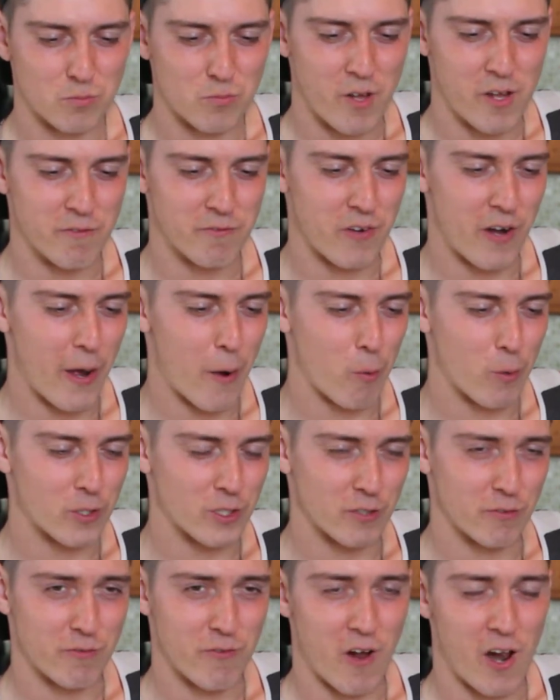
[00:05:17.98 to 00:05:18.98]
If I were
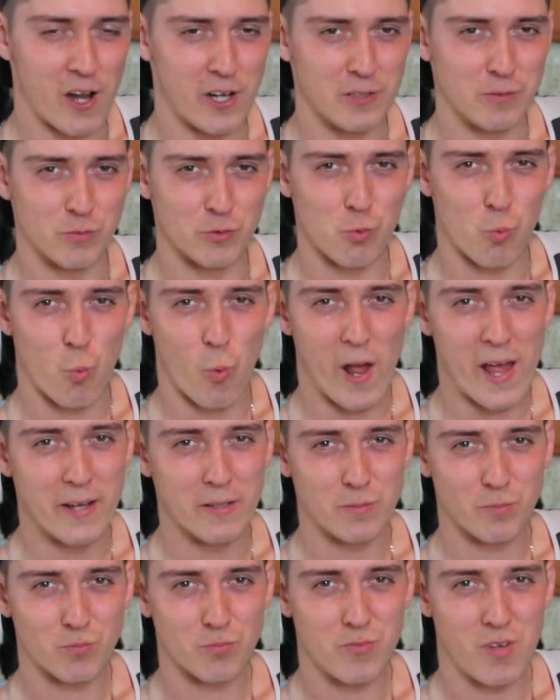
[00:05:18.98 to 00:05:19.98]
to find
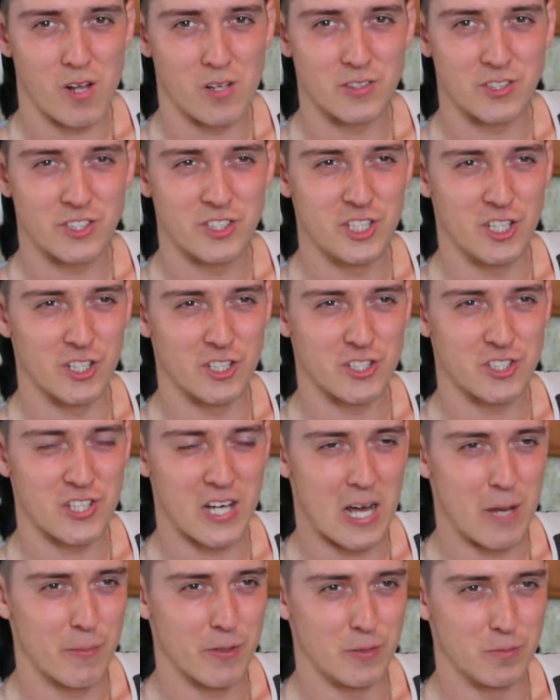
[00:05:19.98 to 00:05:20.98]
wet
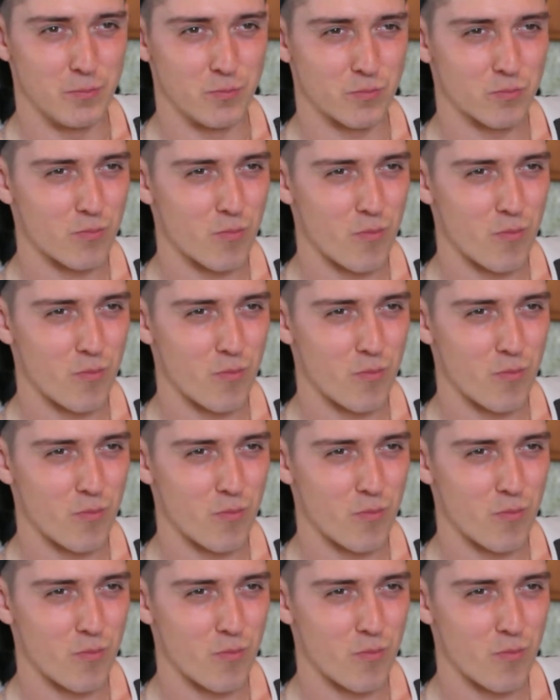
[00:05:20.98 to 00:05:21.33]
psilocybin